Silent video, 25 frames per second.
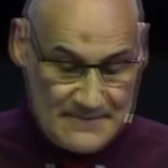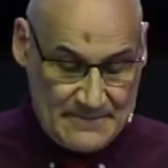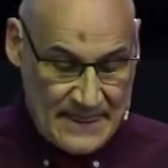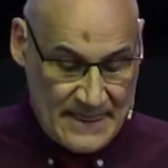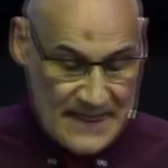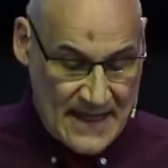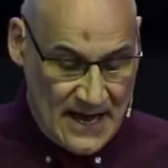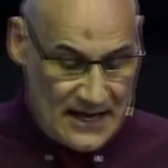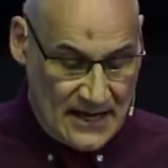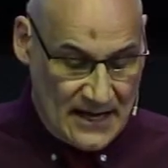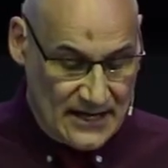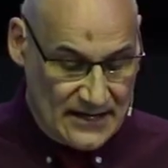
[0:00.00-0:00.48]

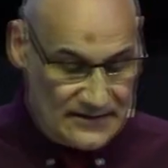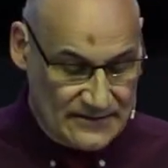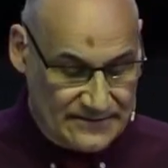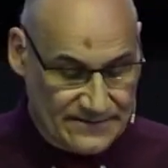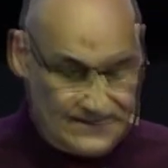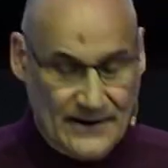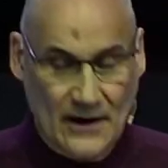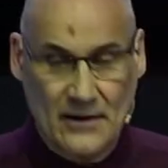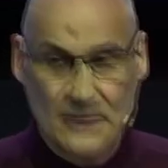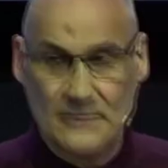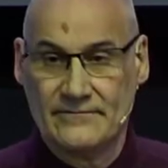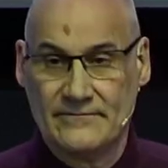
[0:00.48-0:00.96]
uh,
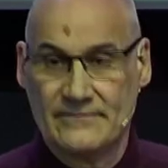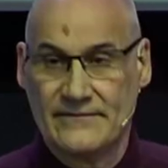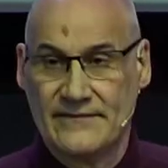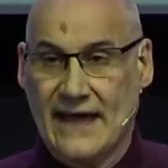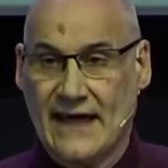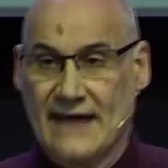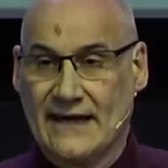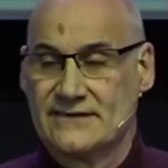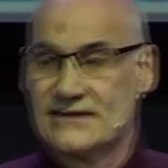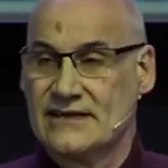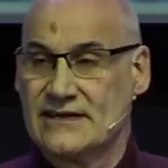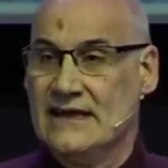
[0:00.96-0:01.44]
from
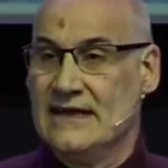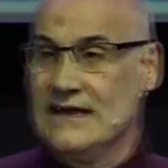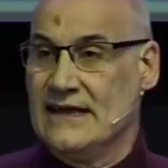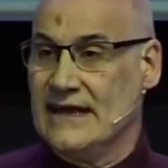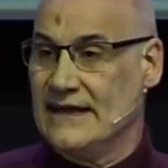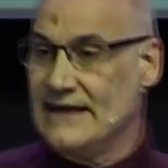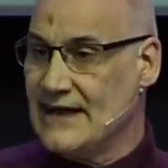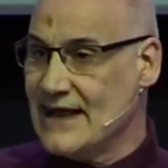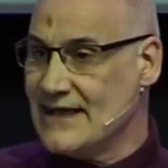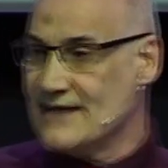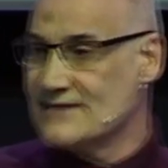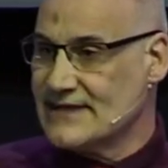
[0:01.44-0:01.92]
that it
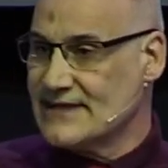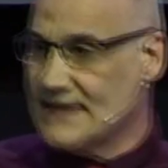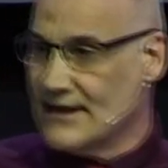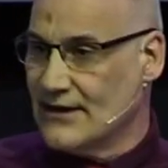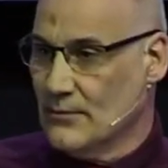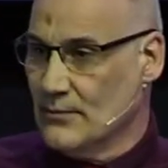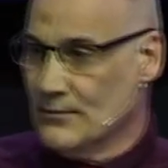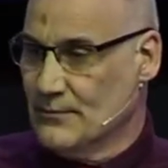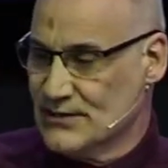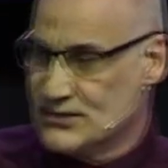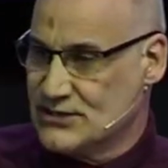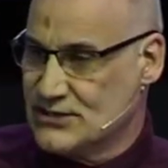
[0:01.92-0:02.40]
has that
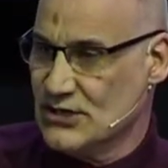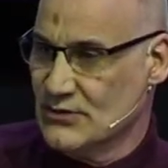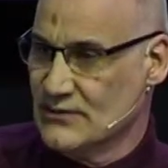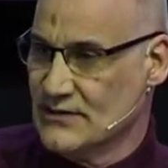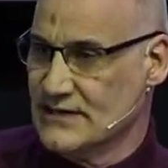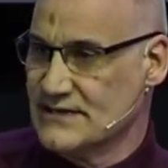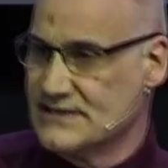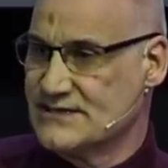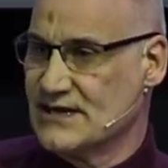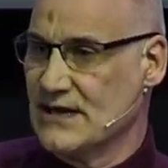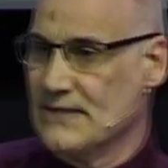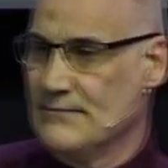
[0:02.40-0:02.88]

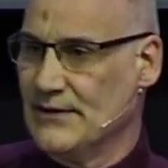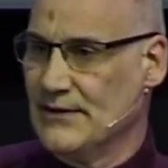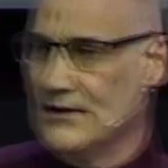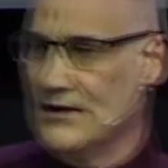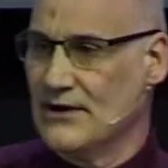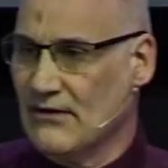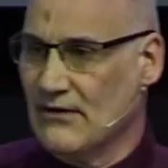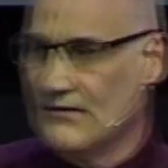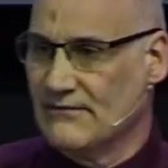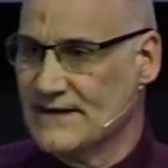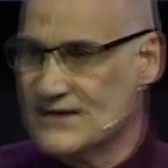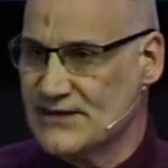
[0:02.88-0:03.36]
opportunity but
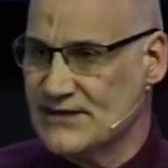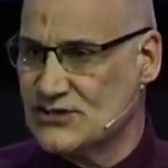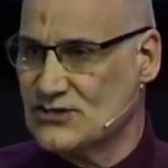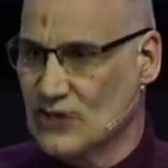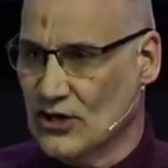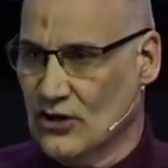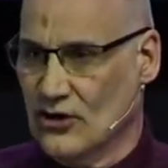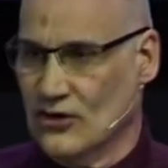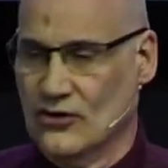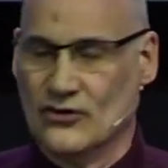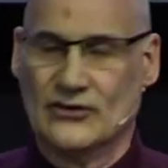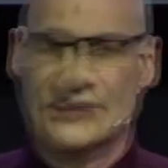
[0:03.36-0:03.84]
of its
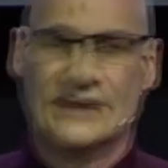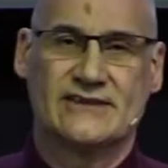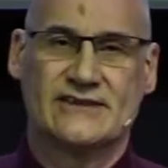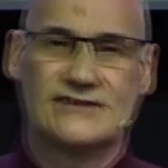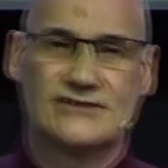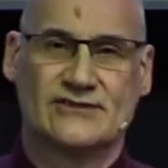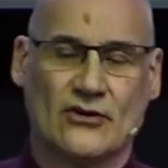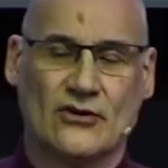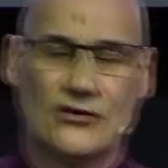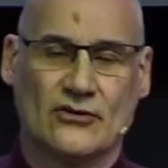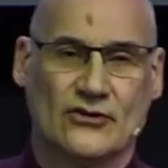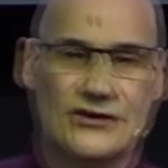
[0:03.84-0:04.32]
own it's
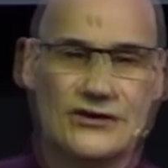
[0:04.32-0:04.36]
not going